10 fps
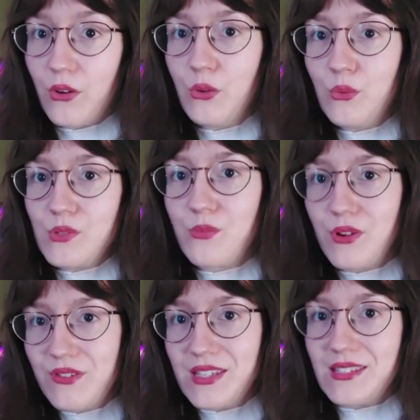who was
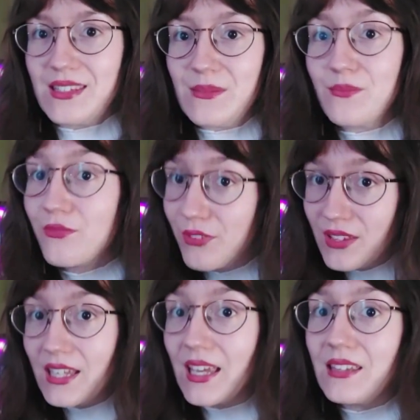previously
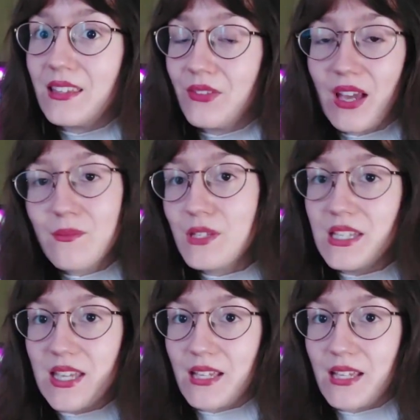filling and living up to these